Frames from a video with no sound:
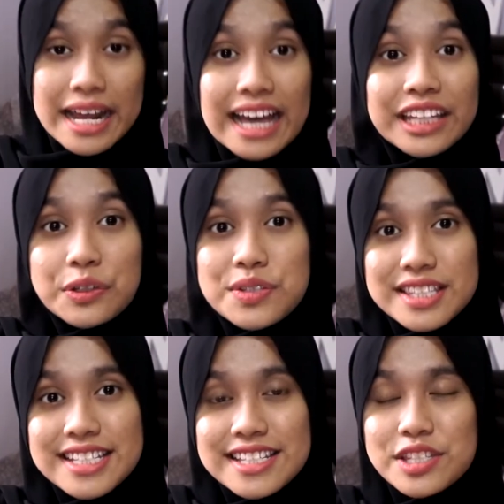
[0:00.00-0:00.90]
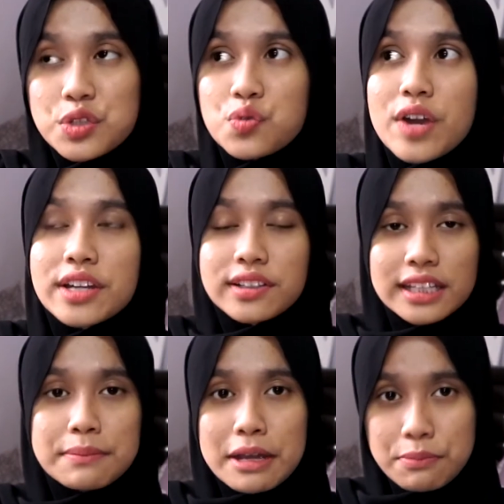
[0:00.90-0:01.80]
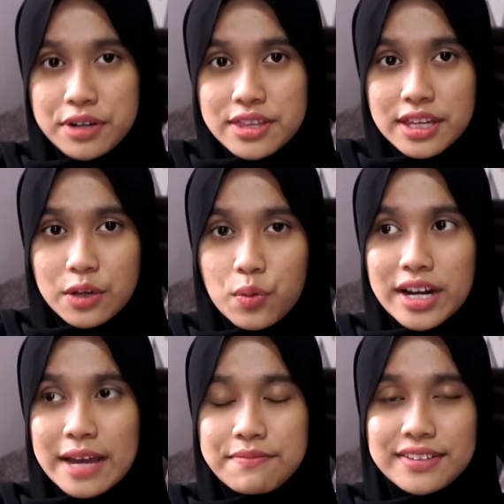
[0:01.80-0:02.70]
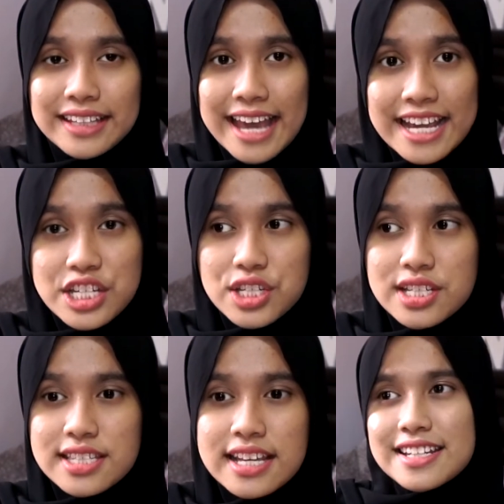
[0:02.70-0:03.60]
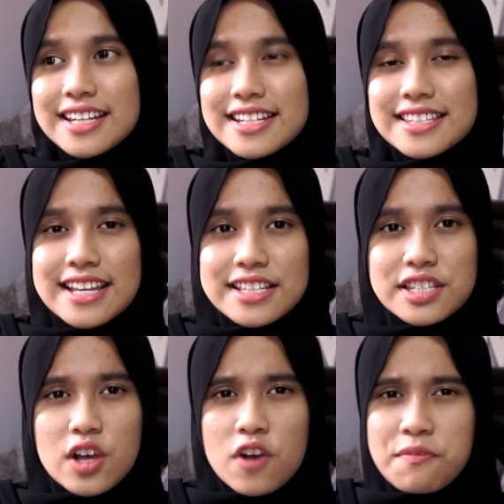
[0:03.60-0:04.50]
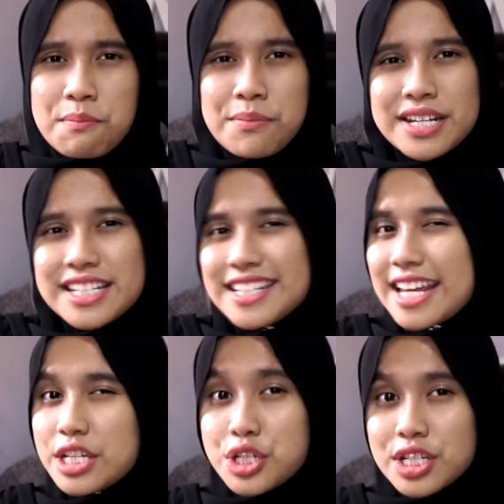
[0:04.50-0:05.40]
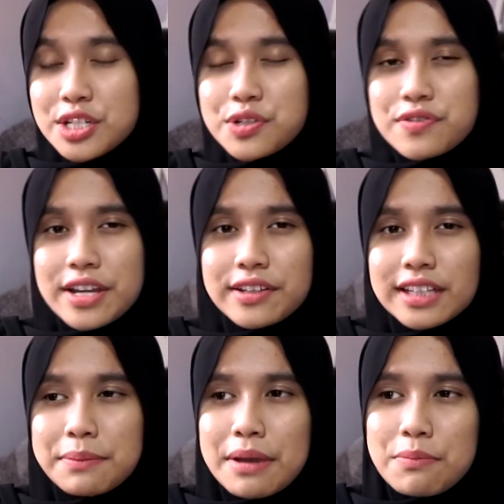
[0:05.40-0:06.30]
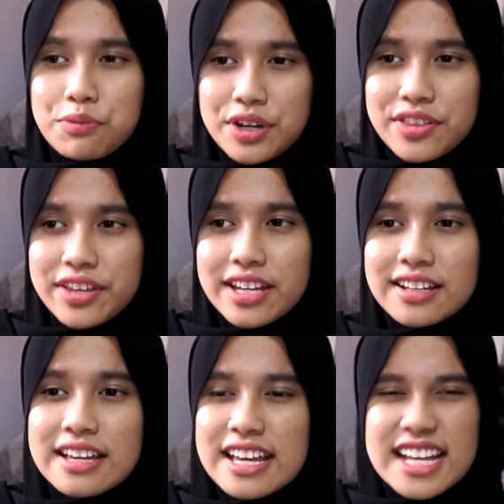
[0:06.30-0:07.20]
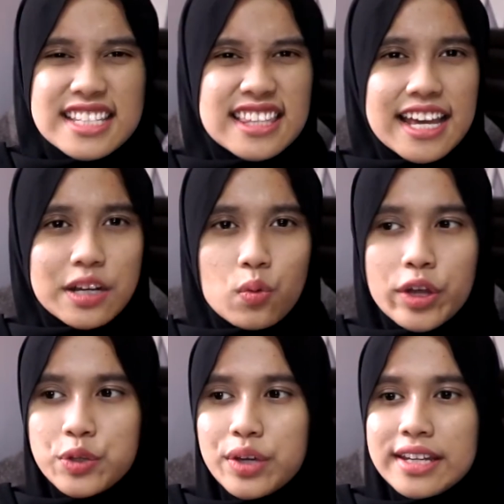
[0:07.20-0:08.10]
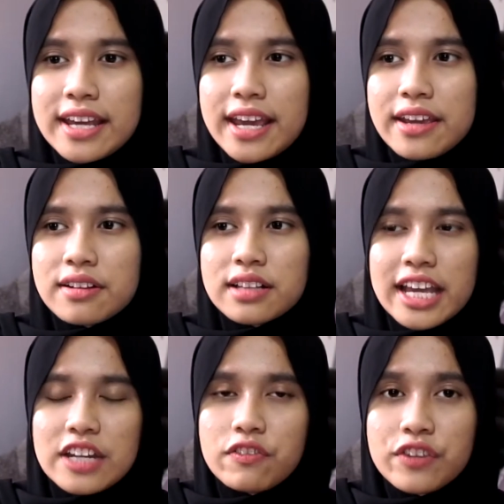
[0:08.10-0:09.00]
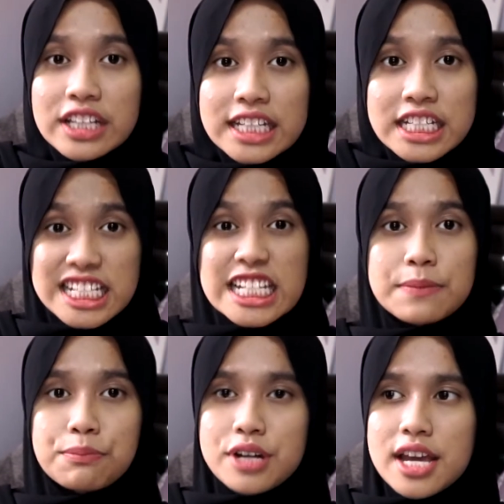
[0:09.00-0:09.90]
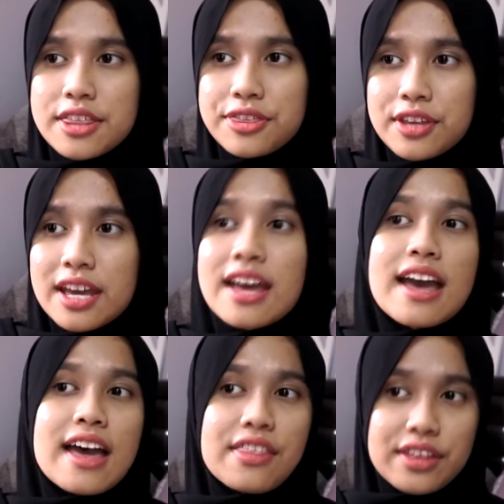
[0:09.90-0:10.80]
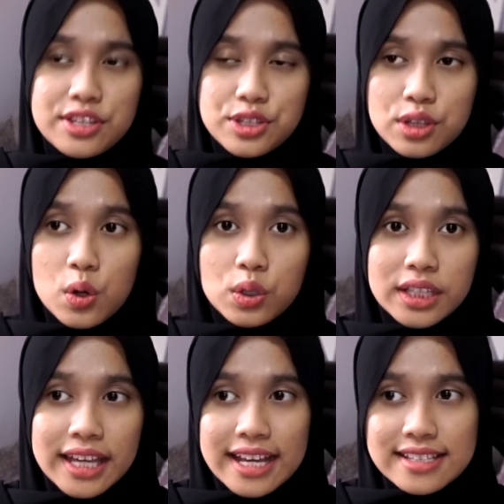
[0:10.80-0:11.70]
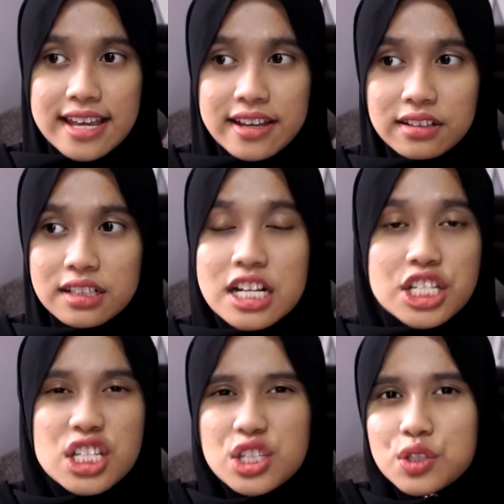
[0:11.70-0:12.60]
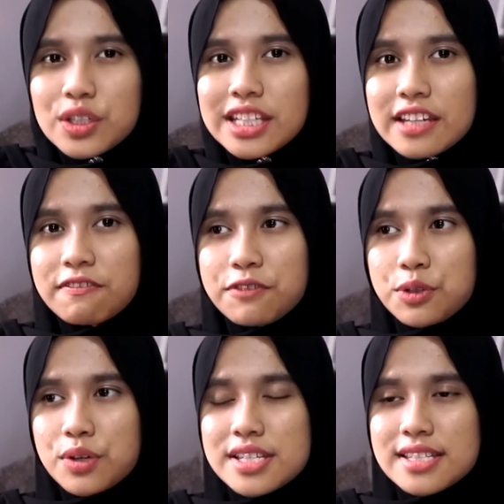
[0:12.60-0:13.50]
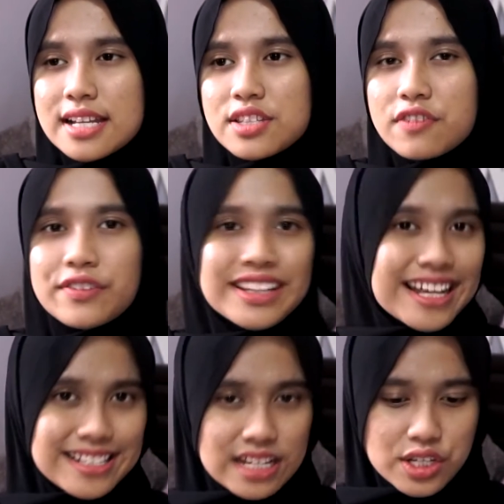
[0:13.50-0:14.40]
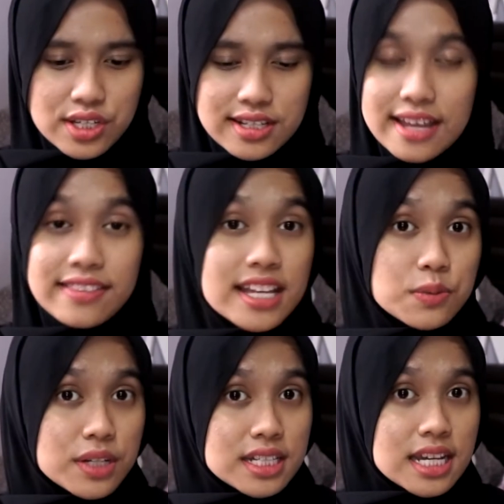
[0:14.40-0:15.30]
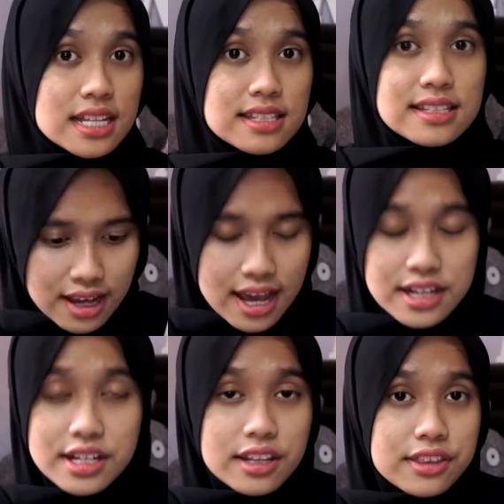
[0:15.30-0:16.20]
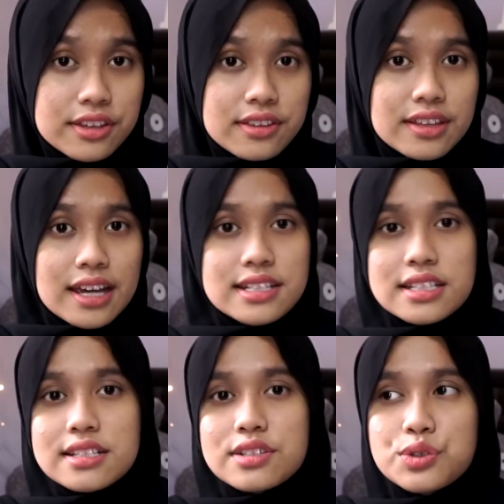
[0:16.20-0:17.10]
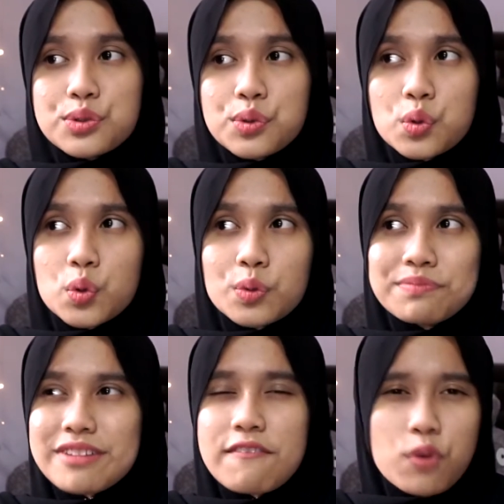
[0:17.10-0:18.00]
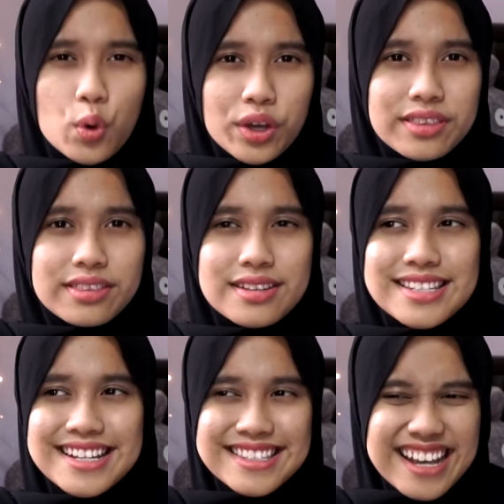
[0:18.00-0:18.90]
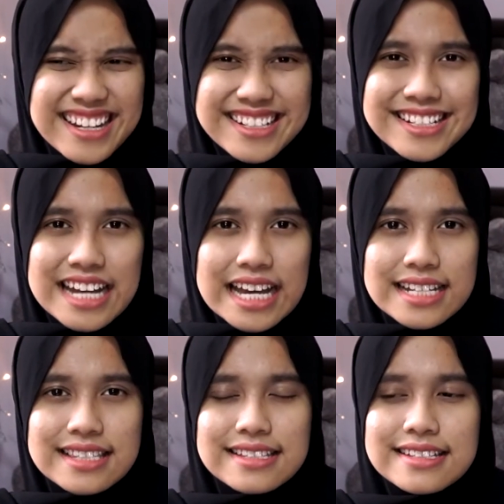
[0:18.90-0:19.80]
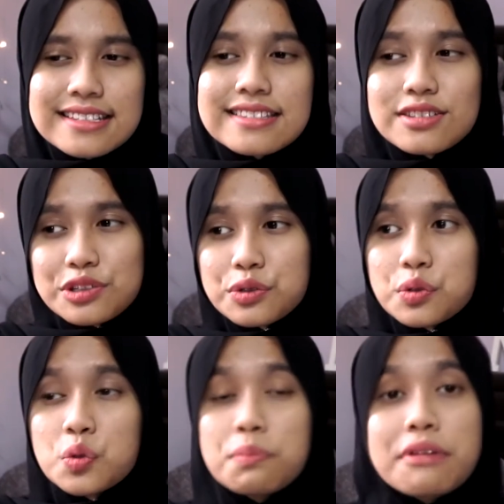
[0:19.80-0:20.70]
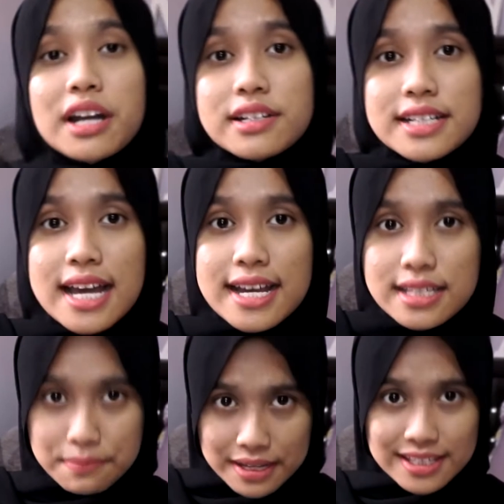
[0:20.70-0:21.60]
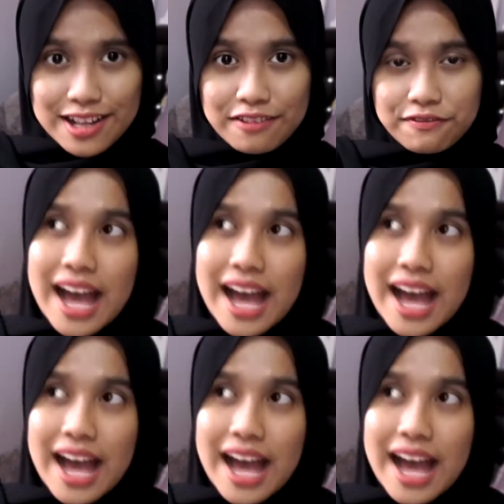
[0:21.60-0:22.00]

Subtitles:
I use this to regulate my breathing when I'm feeling anxious. In a sense of meditation to regulate my breathing, it's like when you inhale a really deep breath and then slowly exhale just to give you a sense of relaxation, and that's what it does. And another thing that I did to avoid these anxiety attacks is to prioritize myself.